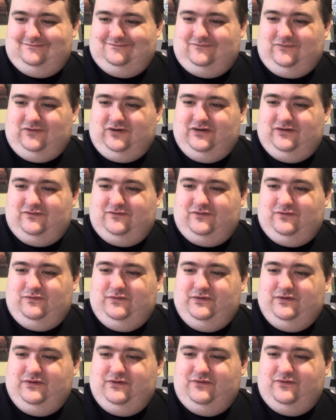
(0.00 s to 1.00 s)
What?
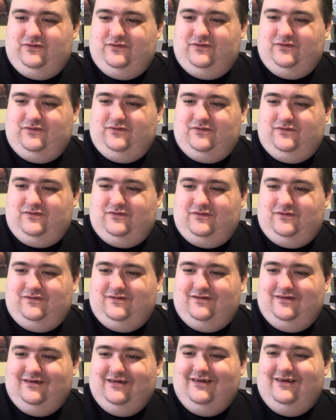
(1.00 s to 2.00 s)
Who are you?
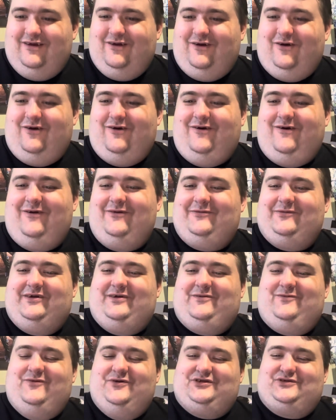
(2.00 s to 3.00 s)
Oh,
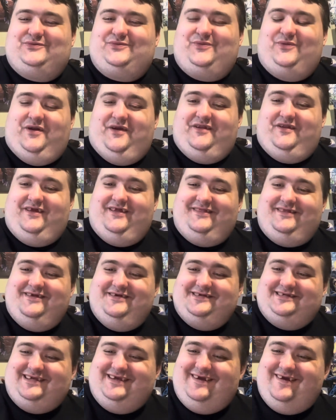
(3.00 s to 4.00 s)
like whispering in
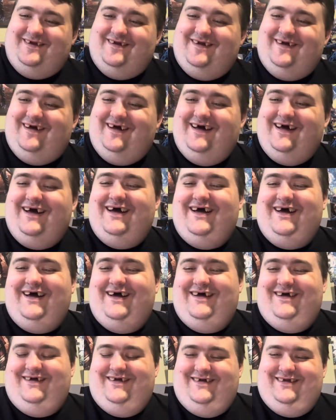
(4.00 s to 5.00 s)
his ear. Ah!